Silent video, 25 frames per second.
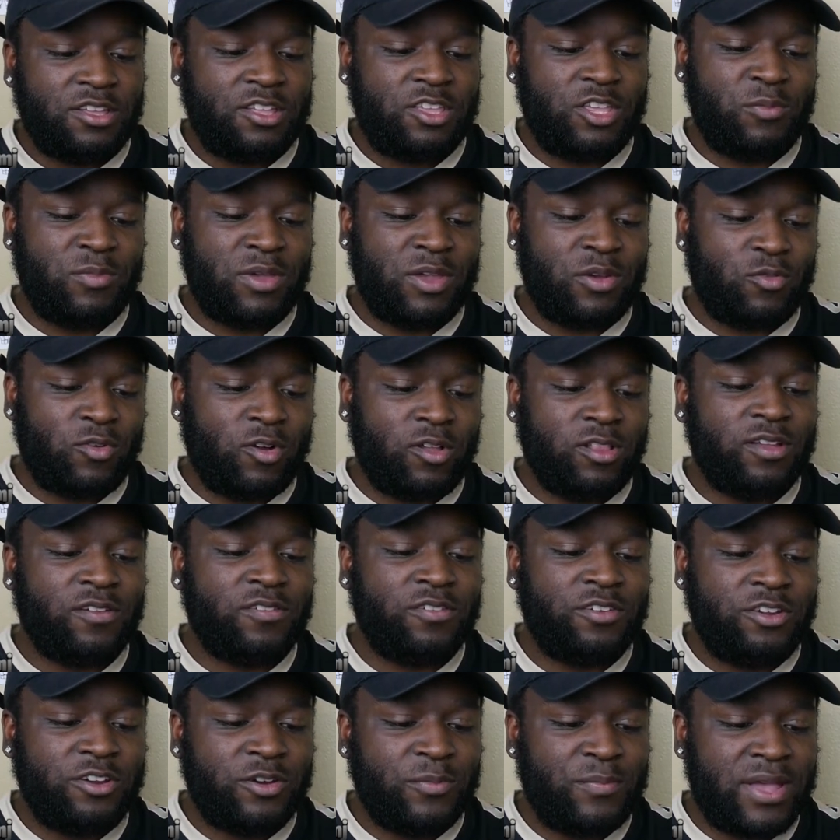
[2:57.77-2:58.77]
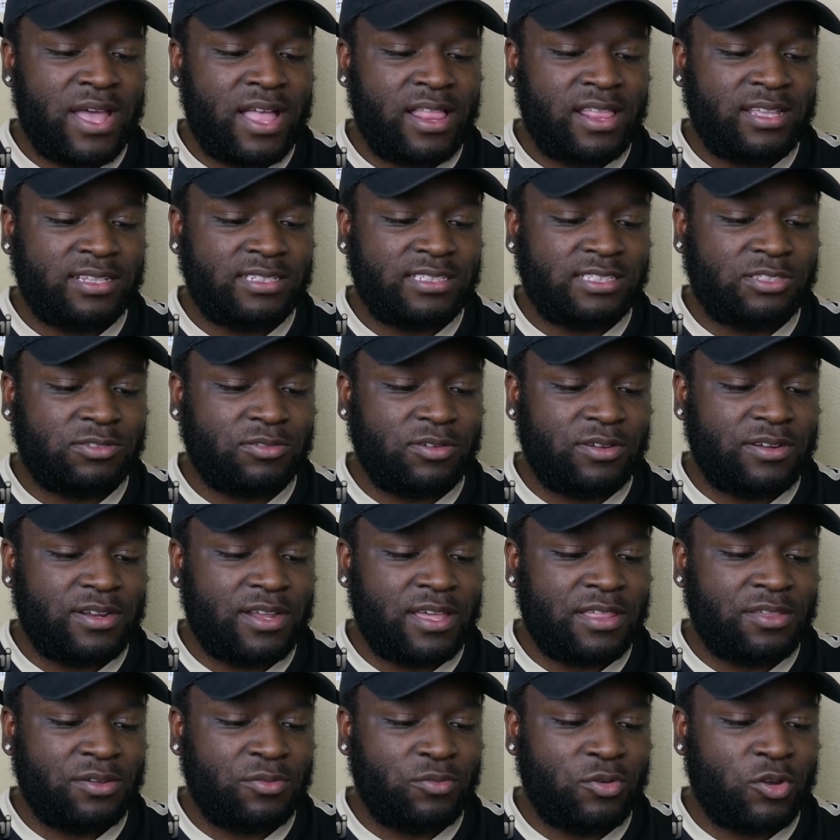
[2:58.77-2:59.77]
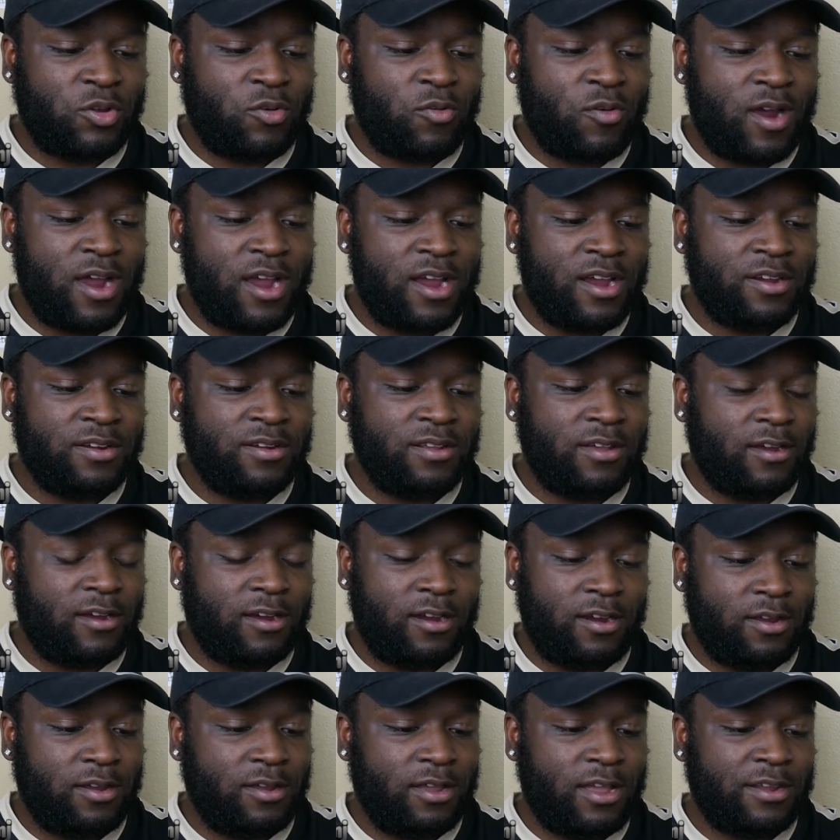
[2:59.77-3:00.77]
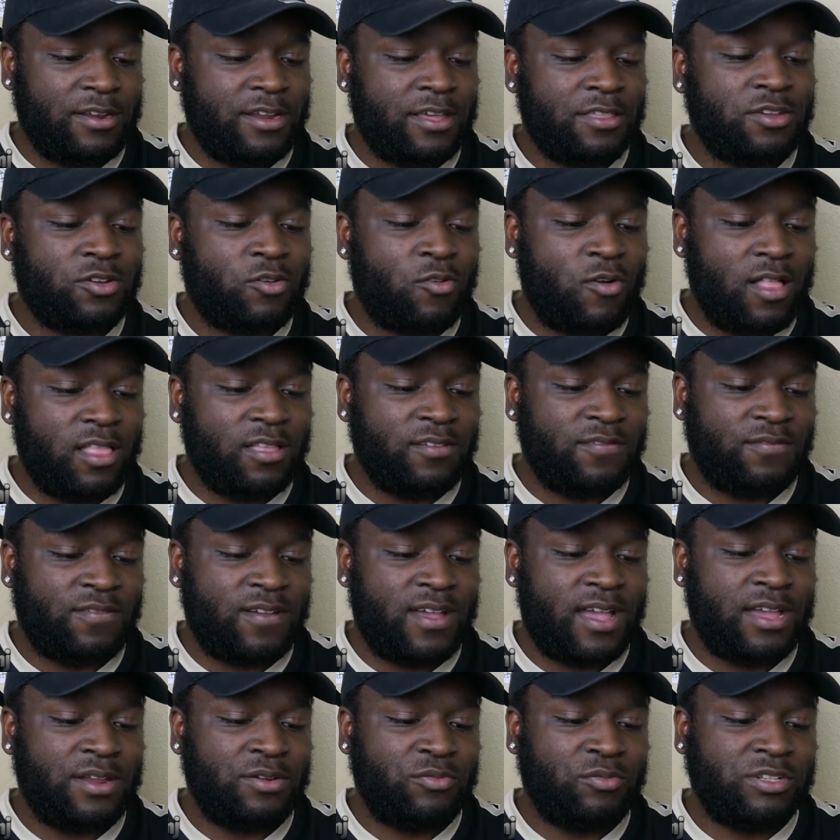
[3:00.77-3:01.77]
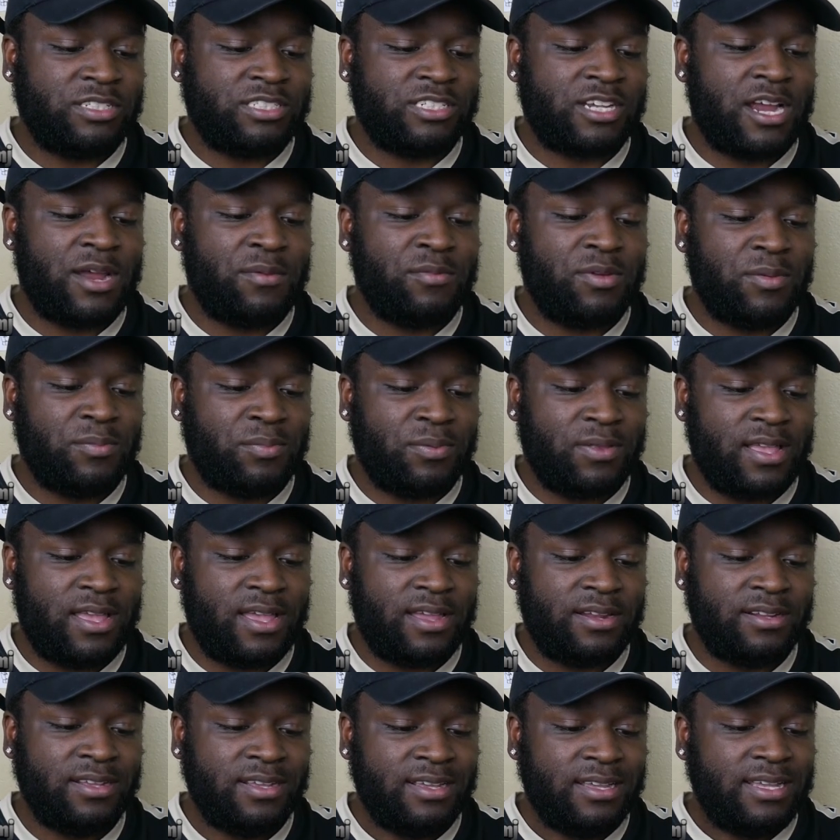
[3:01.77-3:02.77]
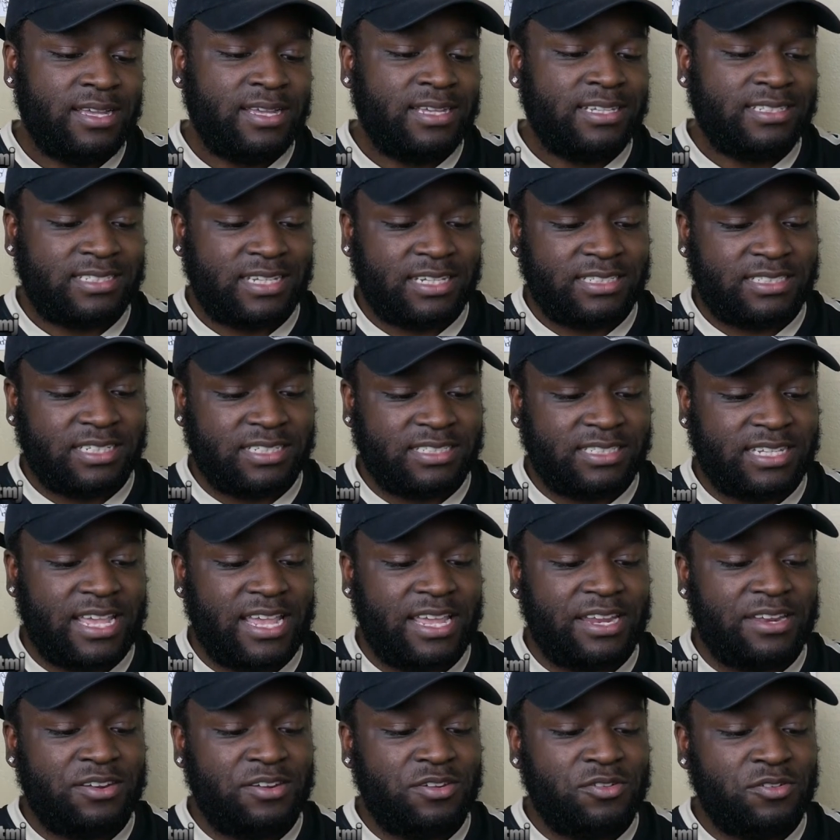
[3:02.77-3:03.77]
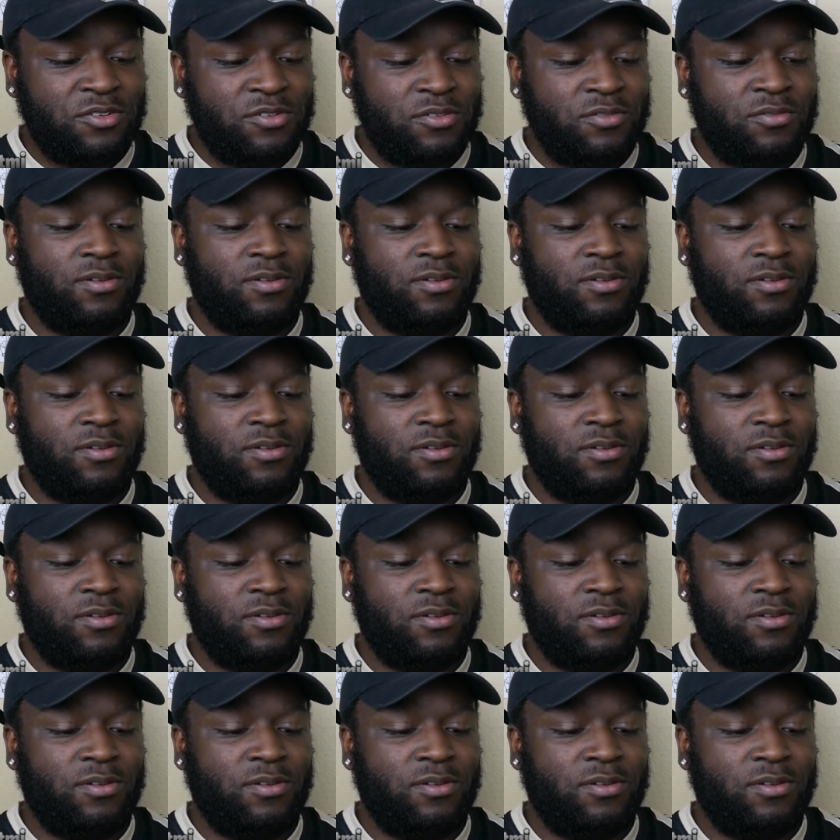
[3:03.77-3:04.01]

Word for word: You may roll over your balance to another required or another qualified retirement plan, such as a new